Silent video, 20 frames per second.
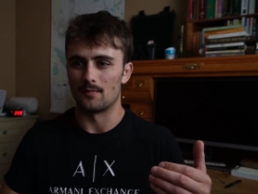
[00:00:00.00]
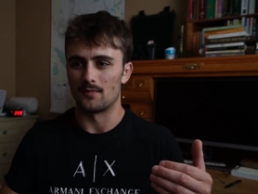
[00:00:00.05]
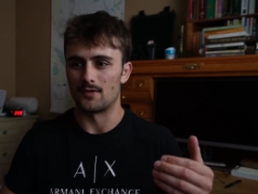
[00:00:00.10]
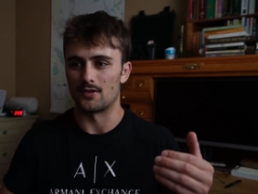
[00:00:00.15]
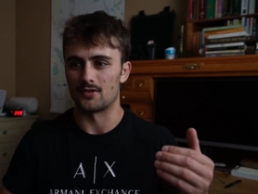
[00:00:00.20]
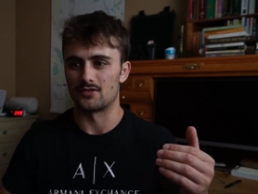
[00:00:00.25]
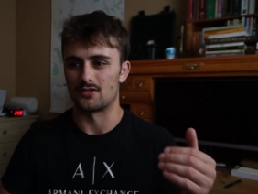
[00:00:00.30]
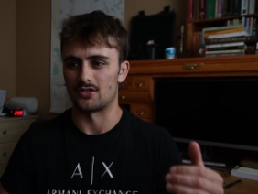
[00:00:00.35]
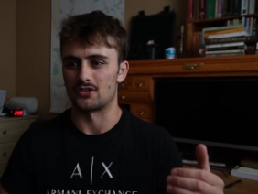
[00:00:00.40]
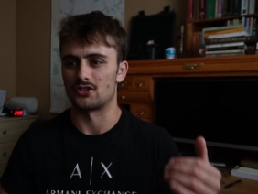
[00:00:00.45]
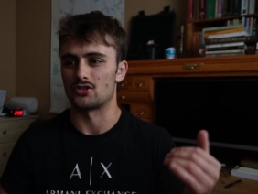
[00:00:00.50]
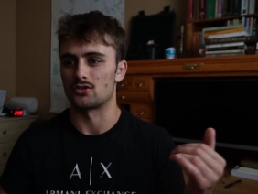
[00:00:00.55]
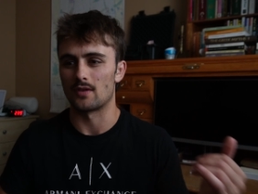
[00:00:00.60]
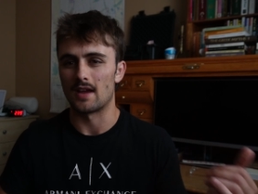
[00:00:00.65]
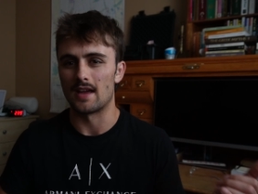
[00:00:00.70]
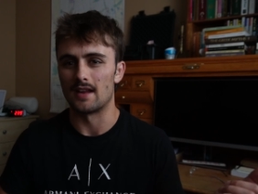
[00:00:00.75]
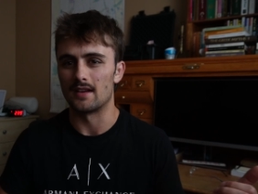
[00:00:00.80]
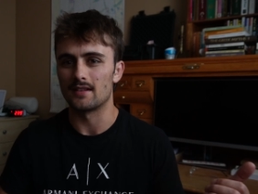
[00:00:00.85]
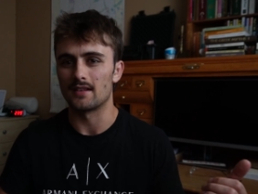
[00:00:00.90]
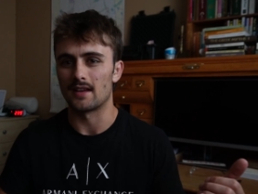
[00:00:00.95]
there's this
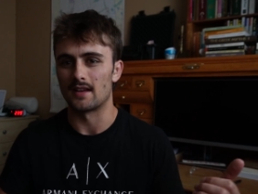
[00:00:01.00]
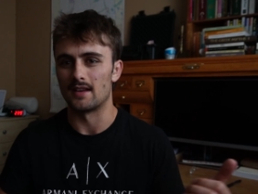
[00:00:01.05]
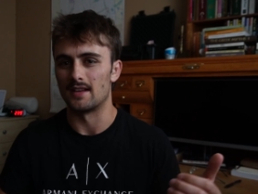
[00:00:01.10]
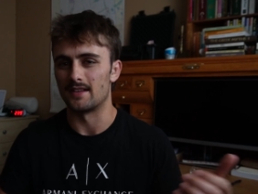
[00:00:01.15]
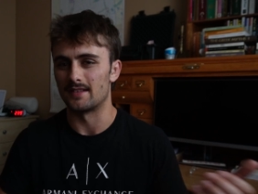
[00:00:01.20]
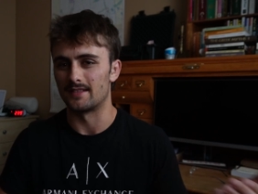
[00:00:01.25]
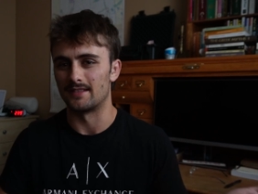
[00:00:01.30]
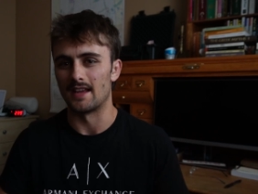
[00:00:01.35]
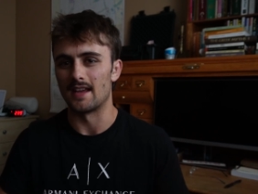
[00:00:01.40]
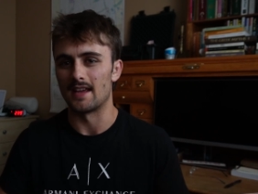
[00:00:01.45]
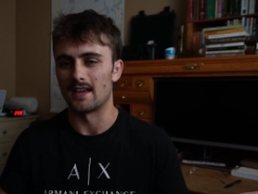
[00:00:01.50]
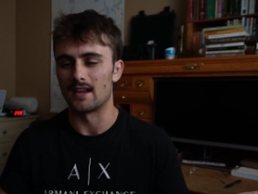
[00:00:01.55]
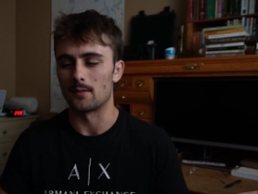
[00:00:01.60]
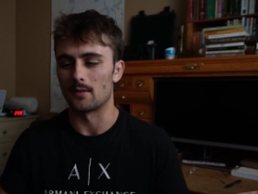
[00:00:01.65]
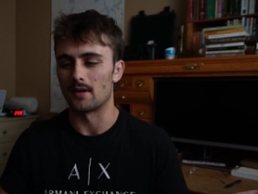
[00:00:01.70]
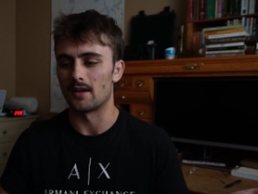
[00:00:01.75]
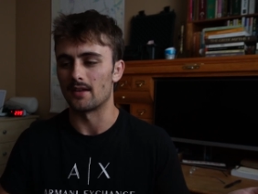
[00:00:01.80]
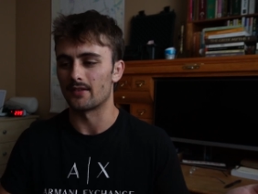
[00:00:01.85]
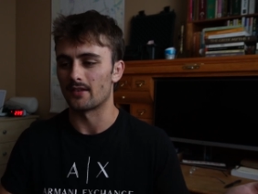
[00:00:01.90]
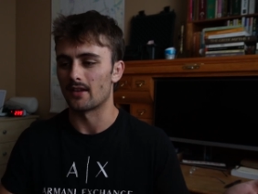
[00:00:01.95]
trend in his day,
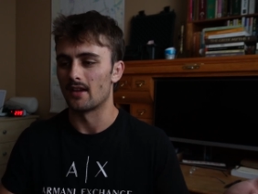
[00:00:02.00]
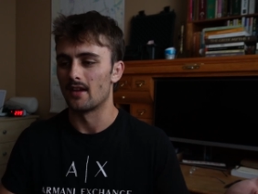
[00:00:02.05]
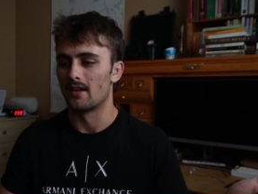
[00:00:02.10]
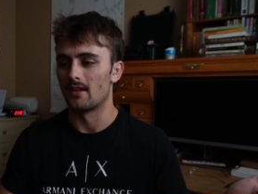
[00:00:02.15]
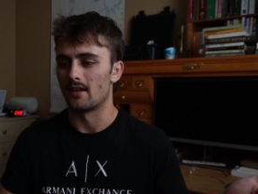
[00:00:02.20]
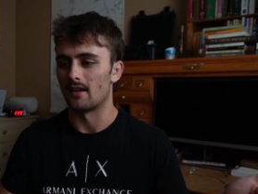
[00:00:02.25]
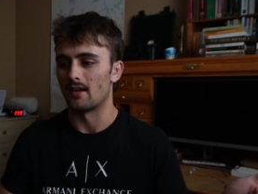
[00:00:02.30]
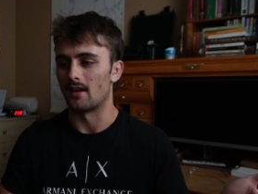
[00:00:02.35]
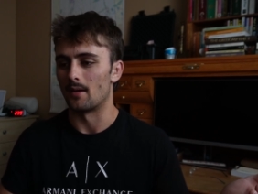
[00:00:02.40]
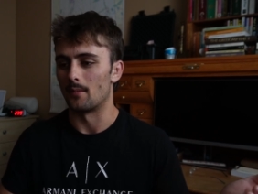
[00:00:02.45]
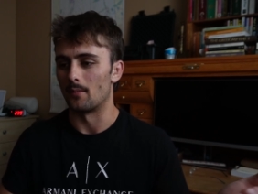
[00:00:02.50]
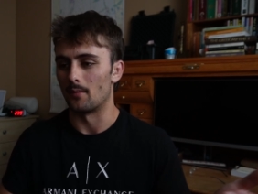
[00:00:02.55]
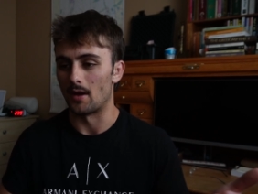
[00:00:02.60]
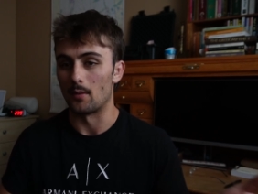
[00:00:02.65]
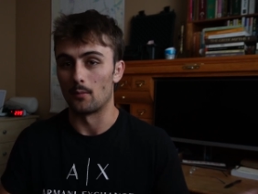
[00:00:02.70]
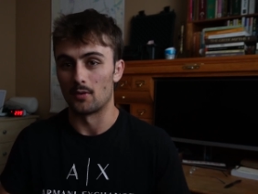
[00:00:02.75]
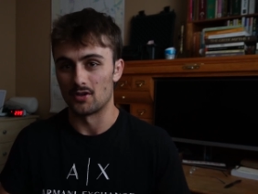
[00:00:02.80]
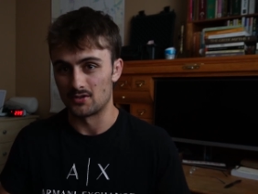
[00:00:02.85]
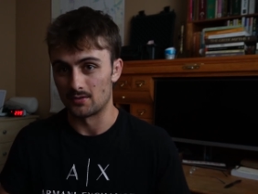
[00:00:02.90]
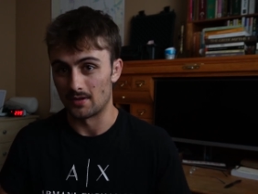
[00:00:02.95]
anyways,
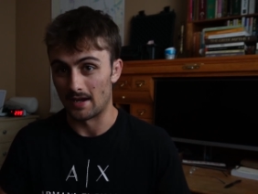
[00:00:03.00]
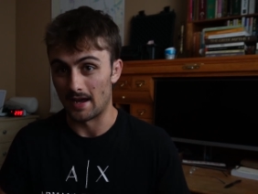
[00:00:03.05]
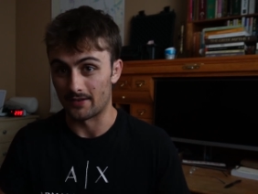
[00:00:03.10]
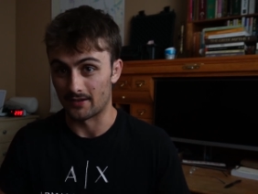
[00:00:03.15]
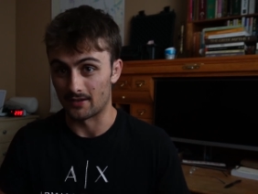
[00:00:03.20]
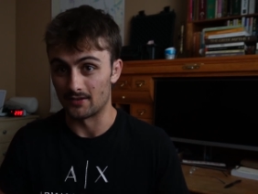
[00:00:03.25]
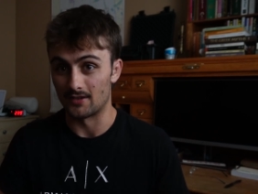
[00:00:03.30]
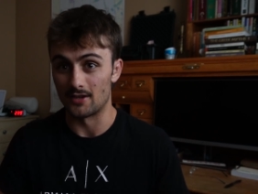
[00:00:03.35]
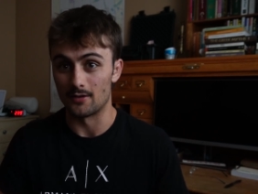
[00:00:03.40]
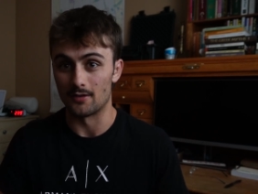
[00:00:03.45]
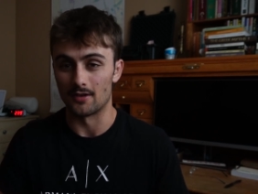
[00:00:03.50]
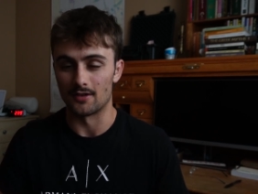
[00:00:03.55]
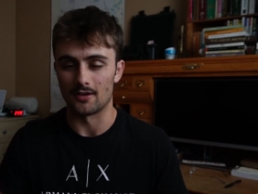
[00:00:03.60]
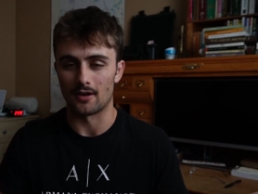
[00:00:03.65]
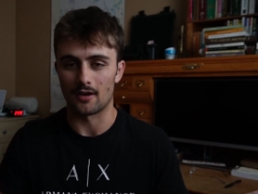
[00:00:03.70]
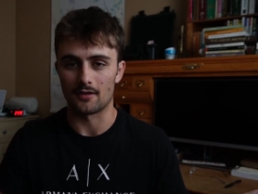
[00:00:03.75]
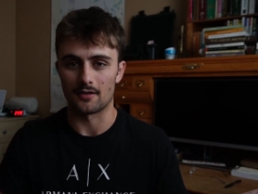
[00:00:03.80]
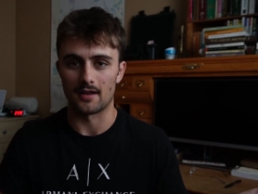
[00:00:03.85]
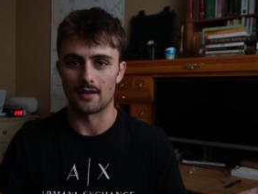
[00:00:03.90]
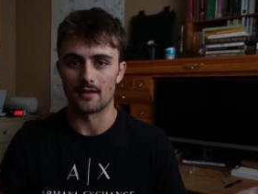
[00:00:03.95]
and which has continued into
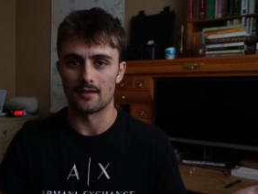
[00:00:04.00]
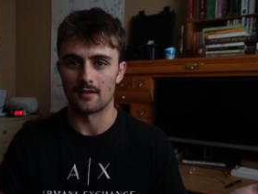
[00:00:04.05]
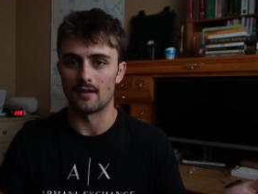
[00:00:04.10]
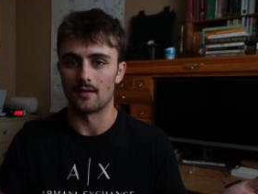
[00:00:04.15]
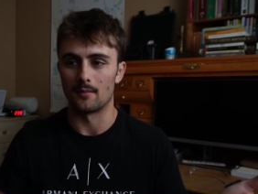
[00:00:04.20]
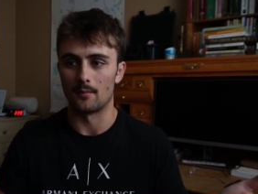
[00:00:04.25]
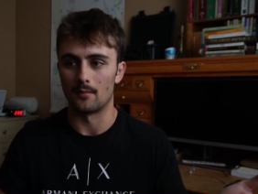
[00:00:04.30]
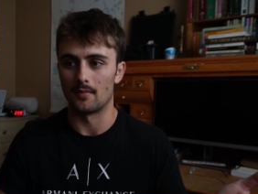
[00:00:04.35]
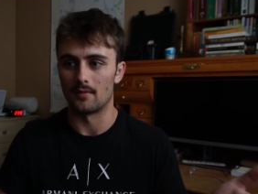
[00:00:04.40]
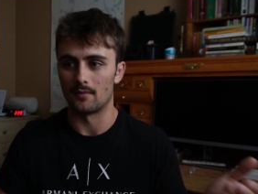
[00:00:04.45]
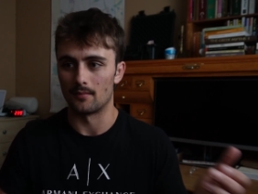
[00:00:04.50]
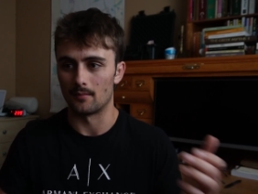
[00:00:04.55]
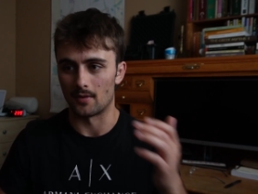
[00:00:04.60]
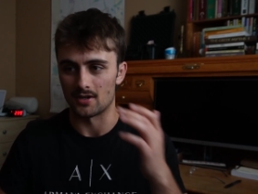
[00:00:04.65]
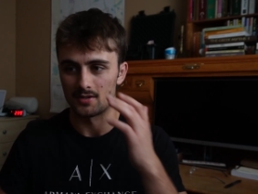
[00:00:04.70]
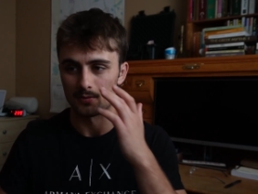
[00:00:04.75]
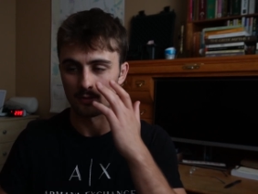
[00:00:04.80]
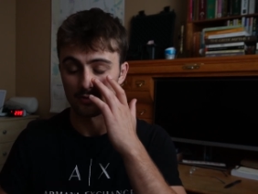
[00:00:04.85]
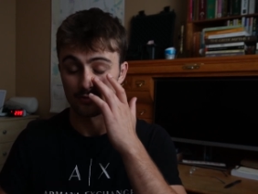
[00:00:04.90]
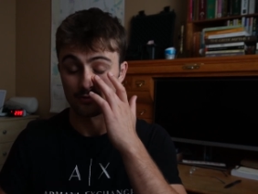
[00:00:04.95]
our day
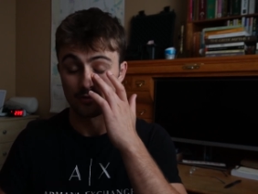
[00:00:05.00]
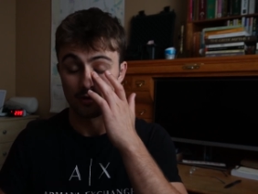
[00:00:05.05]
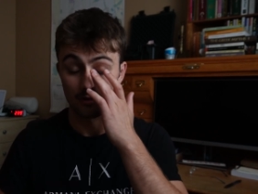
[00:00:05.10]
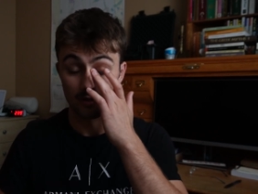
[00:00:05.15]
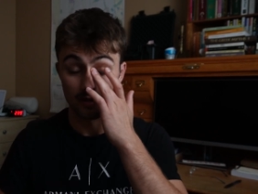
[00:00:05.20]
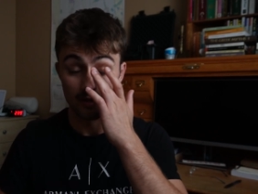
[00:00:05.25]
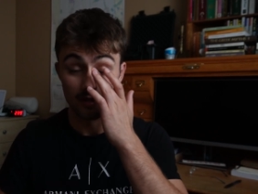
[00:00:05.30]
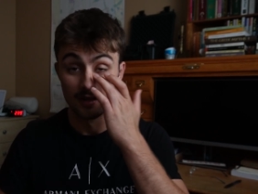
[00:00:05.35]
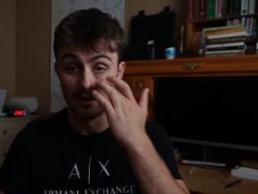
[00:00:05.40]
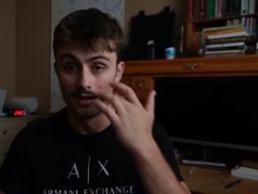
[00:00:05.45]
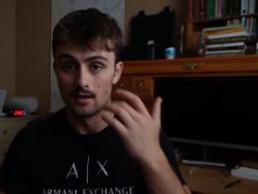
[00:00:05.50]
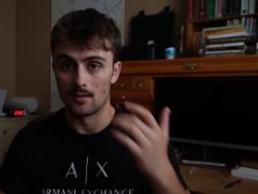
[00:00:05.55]
much more strongly.